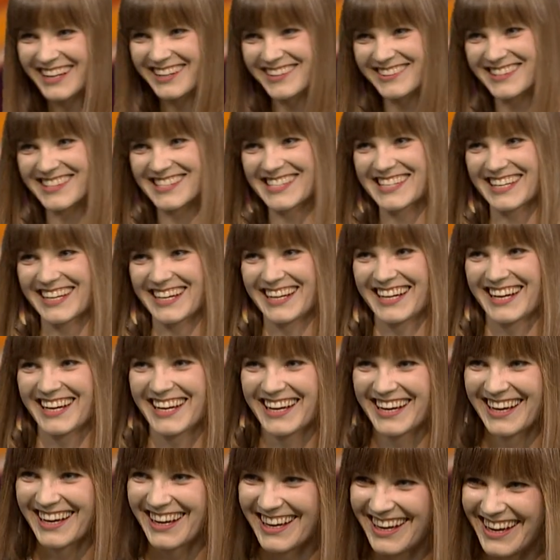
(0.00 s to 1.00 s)
I could say.
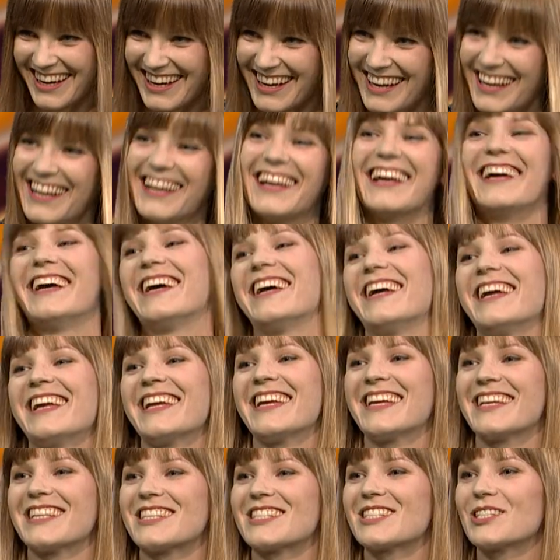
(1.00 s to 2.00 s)

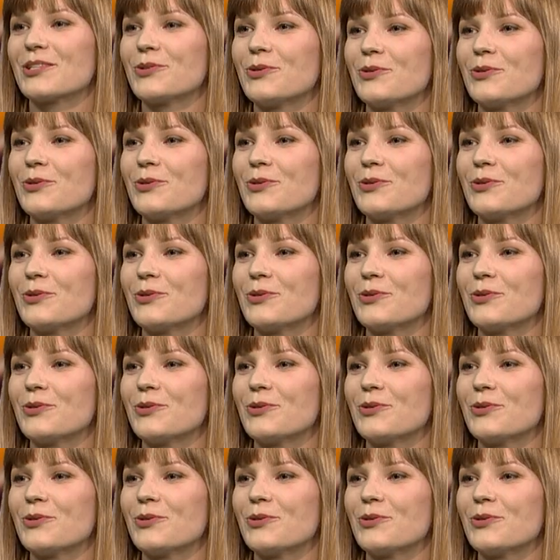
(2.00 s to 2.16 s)
Yes,